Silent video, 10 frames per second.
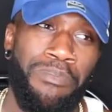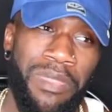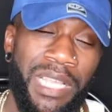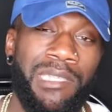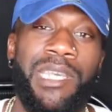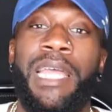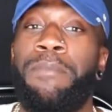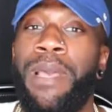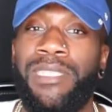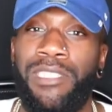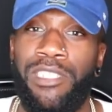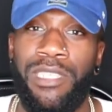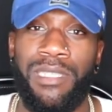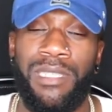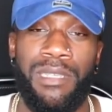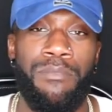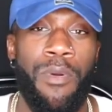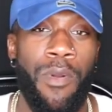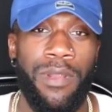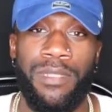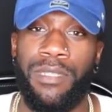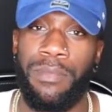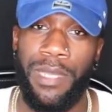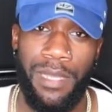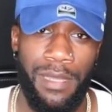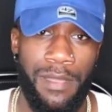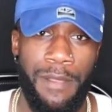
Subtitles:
these kind of messages is important to me,